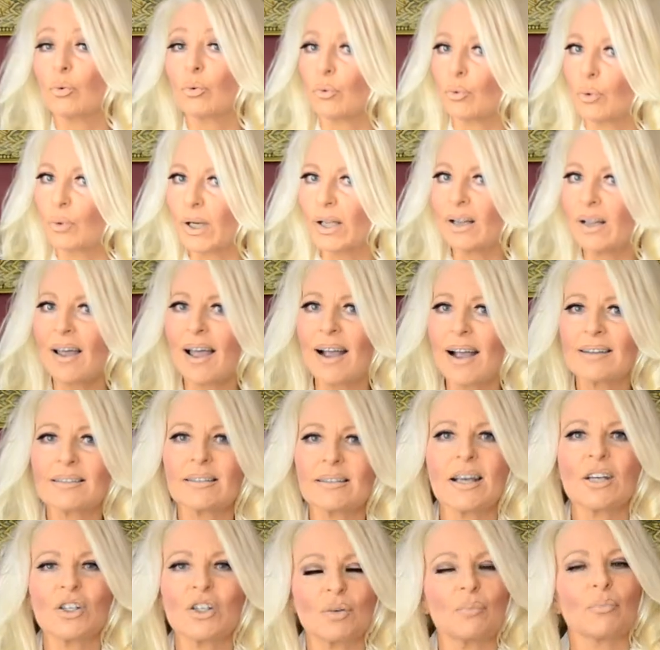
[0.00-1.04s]

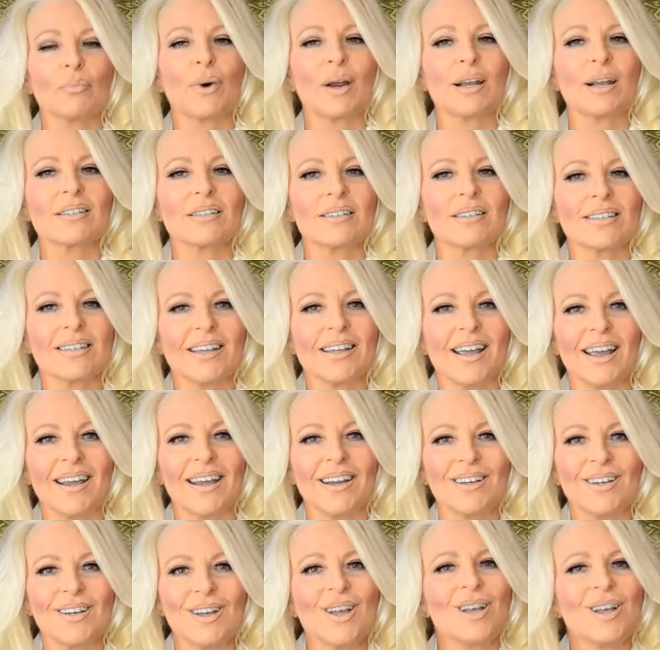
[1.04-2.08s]
relaxation breaks in the day.